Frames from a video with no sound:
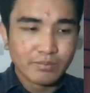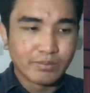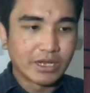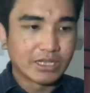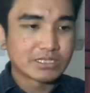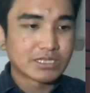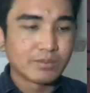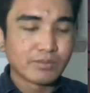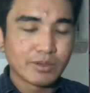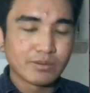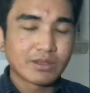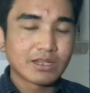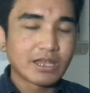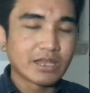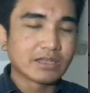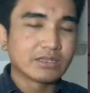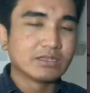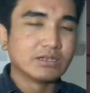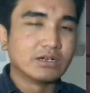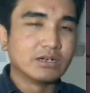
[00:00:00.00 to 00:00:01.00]
but some people
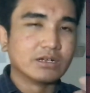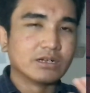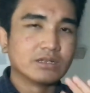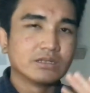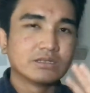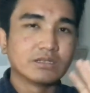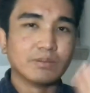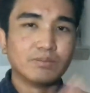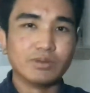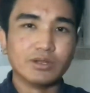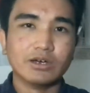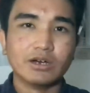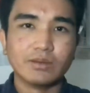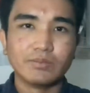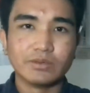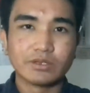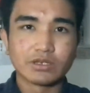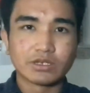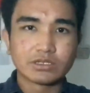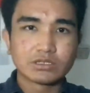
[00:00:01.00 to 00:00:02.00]
like the blur
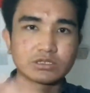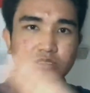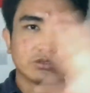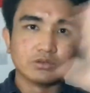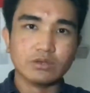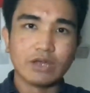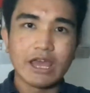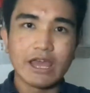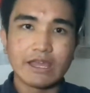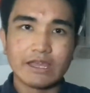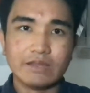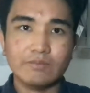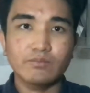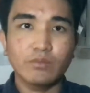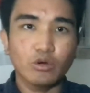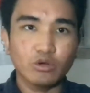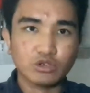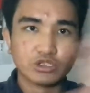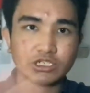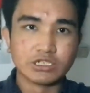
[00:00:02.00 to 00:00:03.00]
because to add in
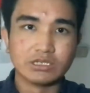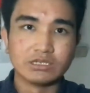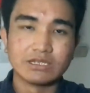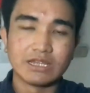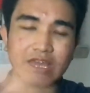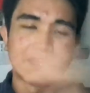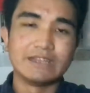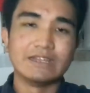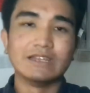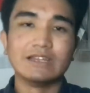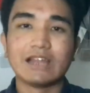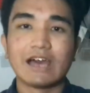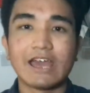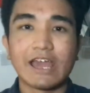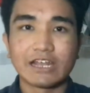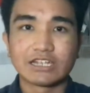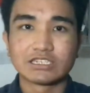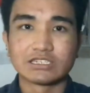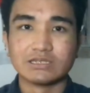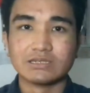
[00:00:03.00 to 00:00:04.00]
motion and like
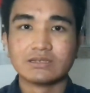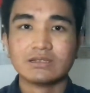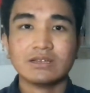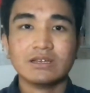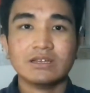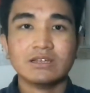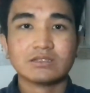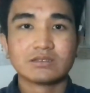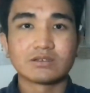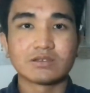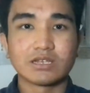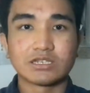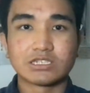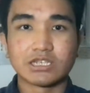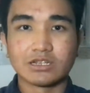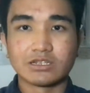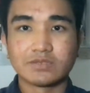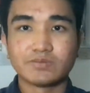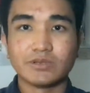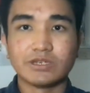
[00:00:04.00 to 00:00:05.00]
action. So
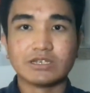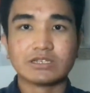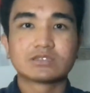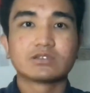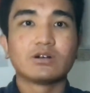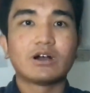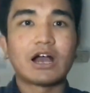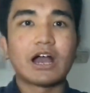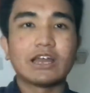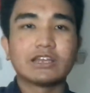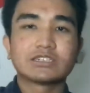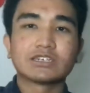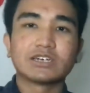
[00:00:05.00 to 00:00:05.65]
shutter speed is so high.